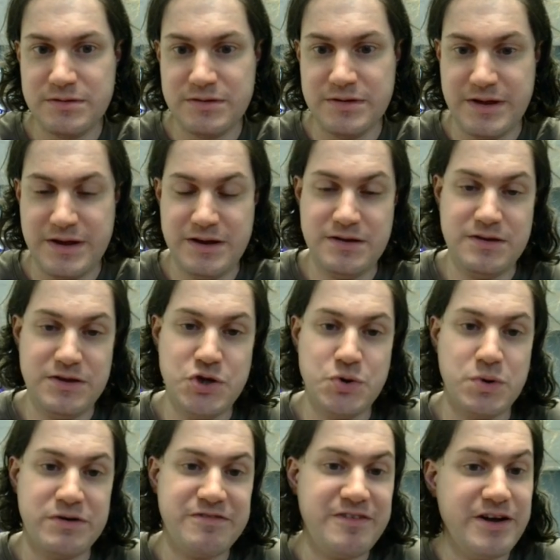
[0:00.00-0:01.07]
date
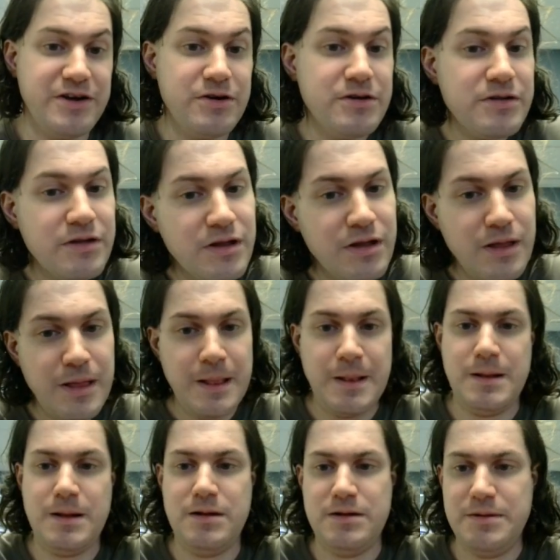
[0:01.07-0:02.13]
you are fired.
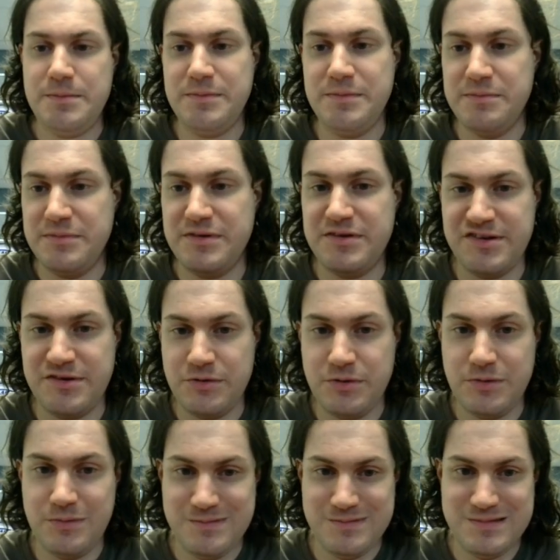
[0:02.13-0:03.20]

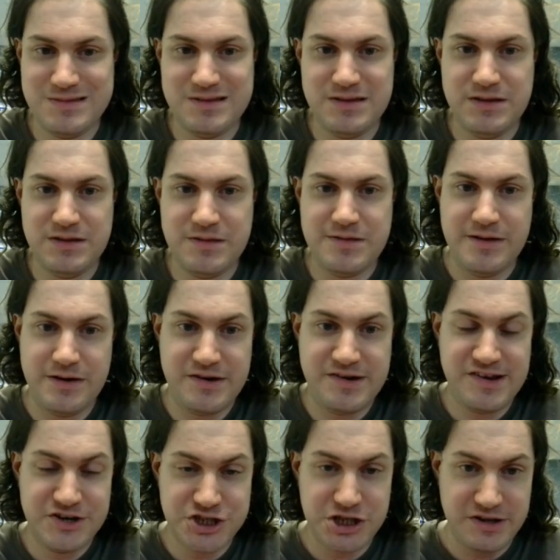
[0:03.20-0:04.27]
So they're
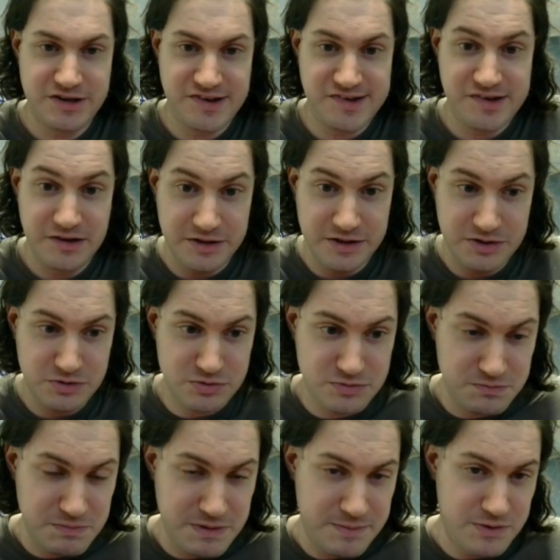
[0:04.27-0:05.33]
essentially stealing
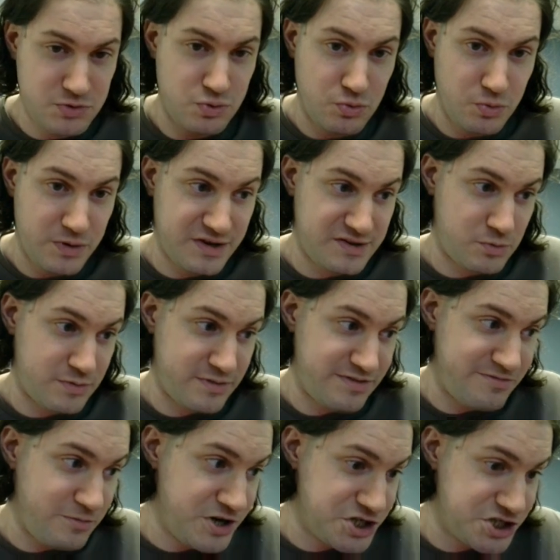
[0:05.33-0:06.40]
maybe 2 weeks worth
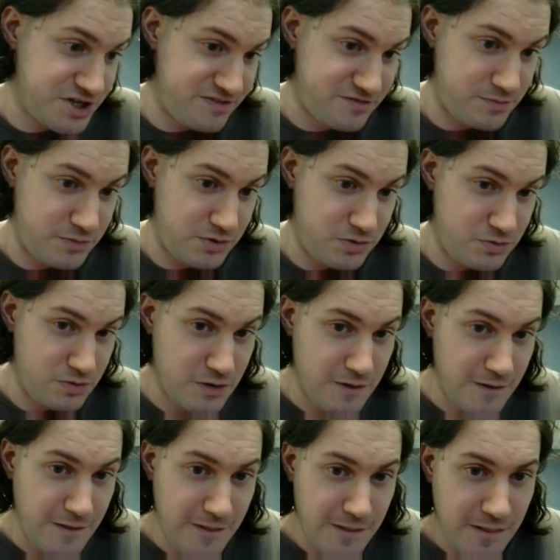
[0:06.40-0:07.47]
of wages from you,
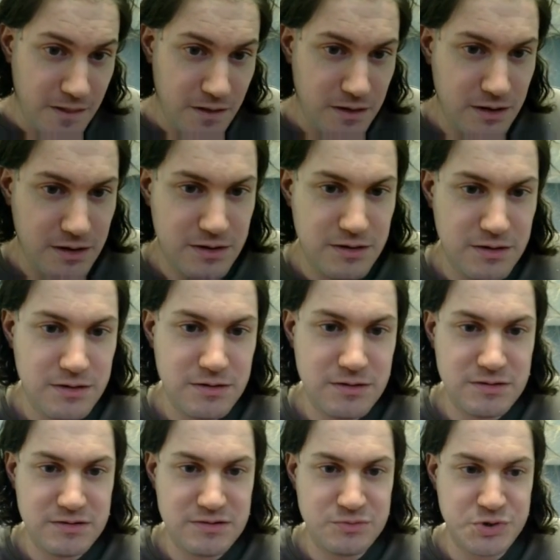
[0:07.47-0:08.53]

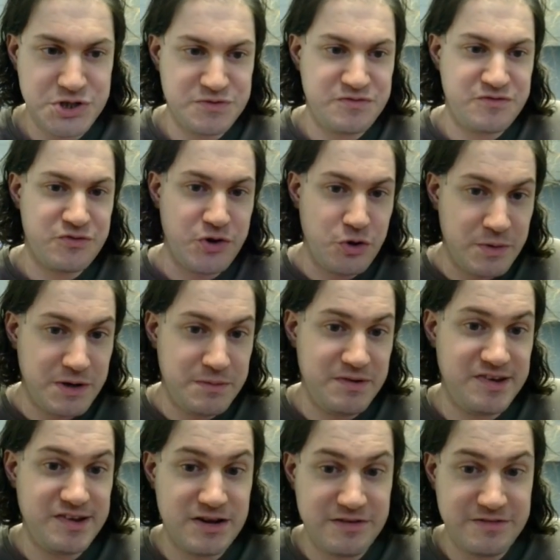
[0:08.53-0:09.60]
which for you might be
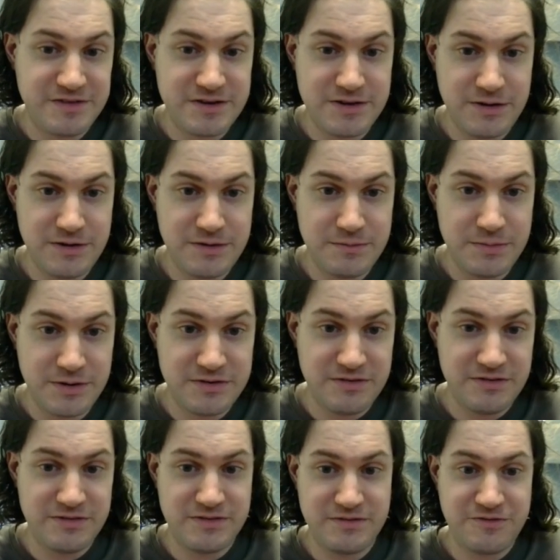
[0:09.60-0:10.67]
significant, but
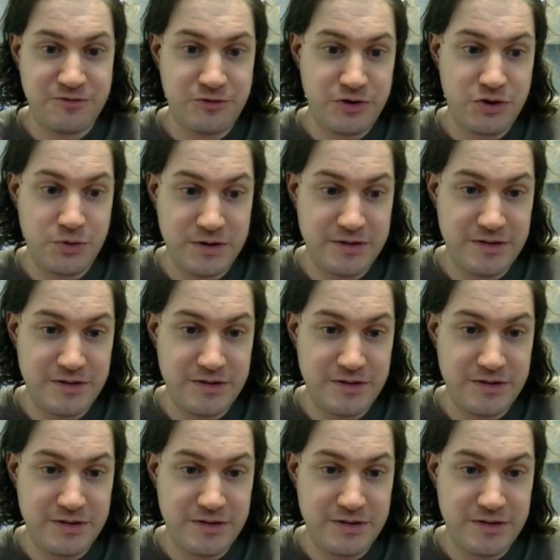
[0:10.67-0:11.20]
for you and